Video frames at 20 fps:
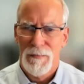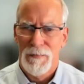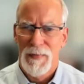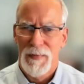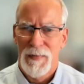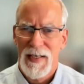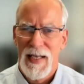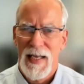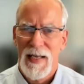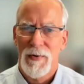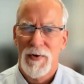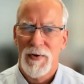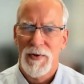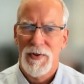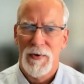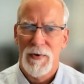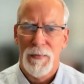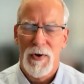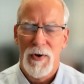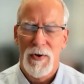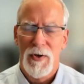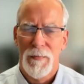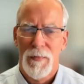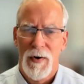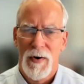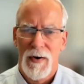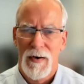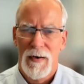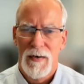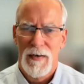been able to pull
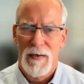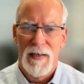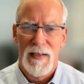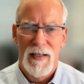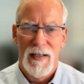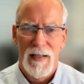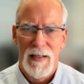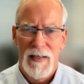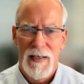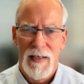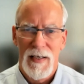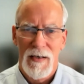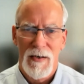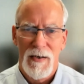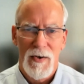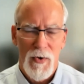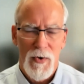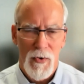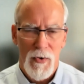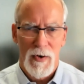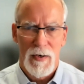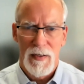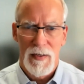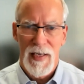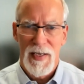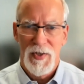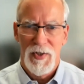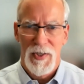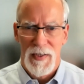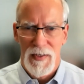apart clear
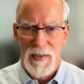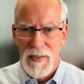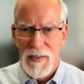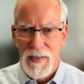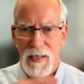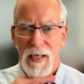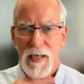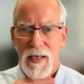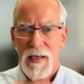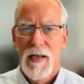correlations